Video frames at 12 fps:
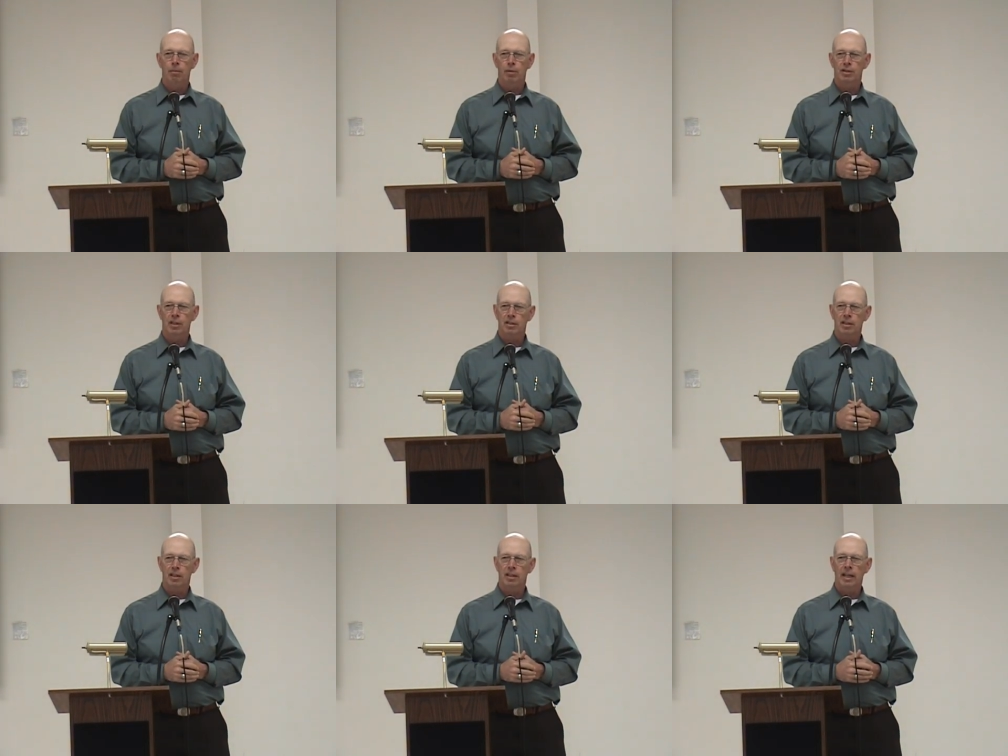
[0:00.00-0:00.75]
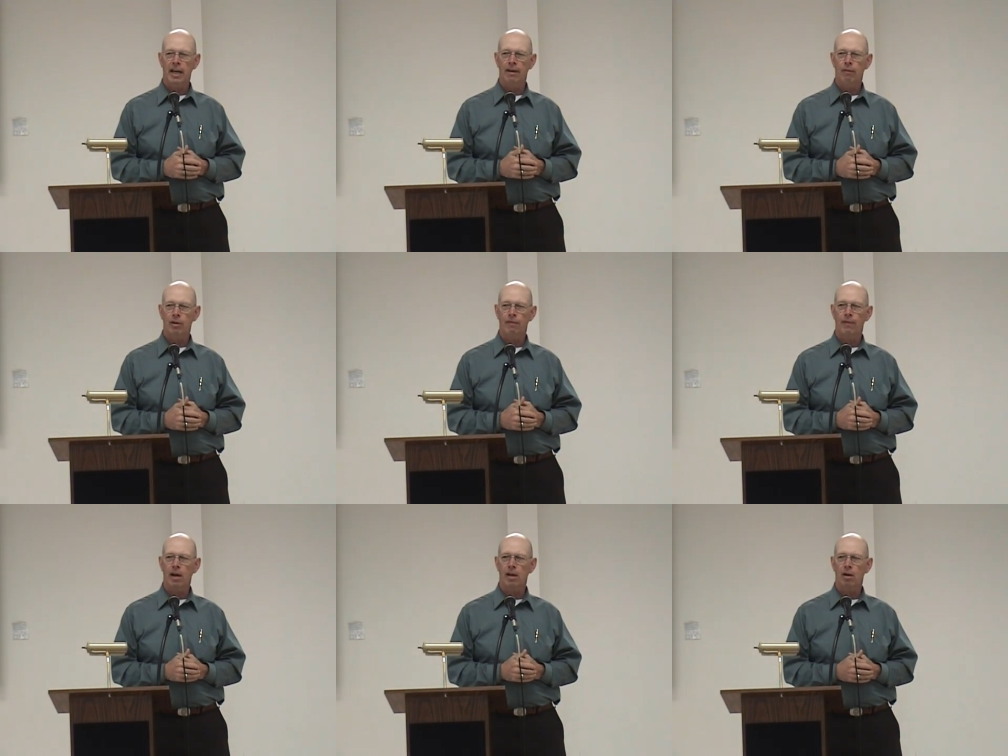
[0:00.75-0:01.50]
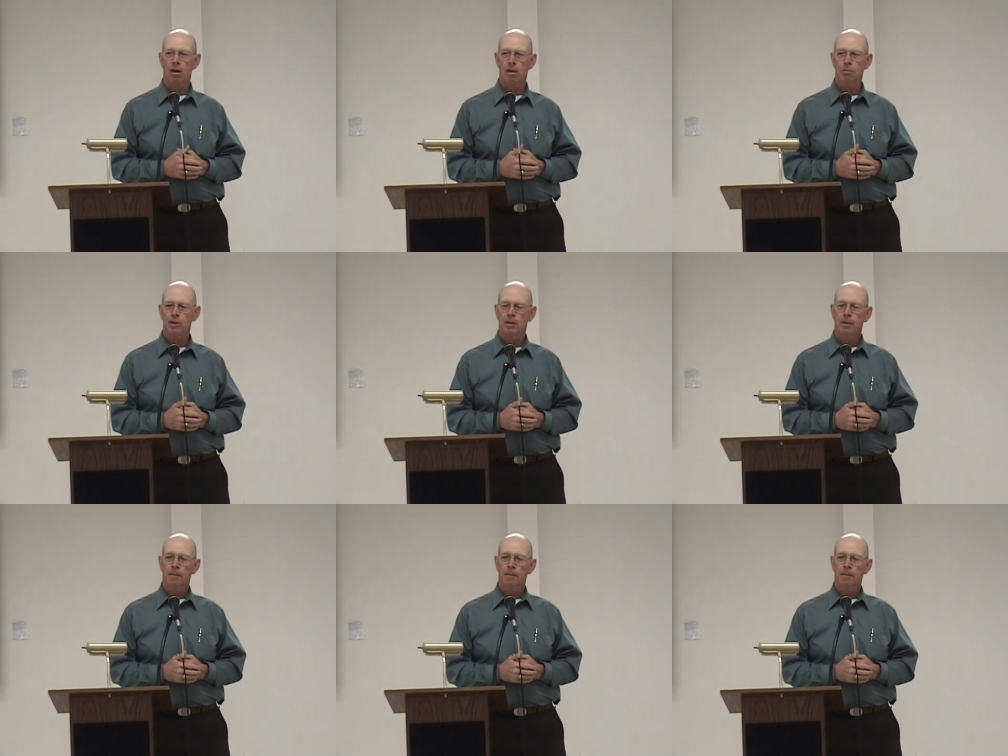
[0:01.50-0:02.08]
But since they didn't have any firearms,